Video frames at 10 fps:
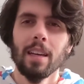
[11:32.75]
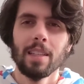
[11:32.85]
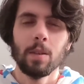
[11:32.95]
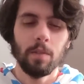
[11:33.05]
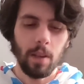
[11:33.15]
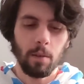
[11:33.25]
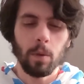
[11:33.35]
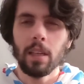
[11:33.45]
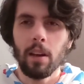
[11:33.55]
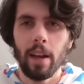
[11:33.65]
So if you have a
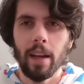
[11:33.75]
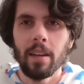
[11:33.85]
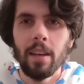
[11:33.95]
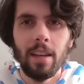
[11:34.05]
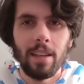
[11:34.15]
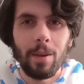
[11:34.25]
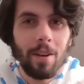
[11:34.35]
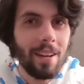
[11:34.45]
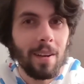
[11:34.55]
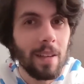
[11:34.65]
really good hand, you're
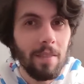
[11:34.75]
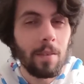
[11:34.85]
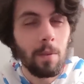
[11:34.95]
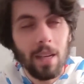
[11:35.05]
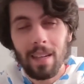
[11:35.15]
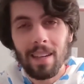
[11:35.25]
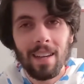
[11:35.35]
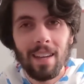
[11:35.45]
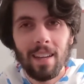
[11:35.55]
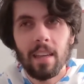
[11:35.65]
not going to even win
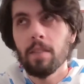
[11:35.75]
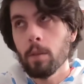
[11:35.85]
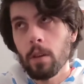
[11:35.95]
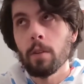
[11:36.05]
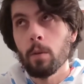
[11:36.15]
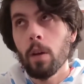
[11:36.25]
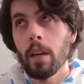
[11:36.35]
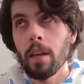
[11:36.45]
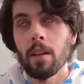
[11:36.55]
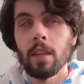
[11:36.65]
if you run
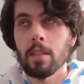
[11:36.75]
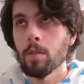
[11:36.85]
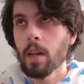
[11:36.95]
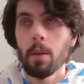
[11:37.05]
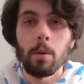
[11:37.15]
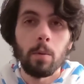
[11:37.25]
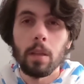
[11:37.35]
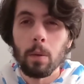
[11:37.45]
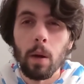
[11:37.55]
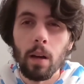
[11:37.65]
it, unless you time it
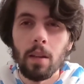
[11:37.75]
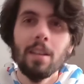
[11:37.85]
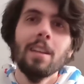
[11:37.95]
really well.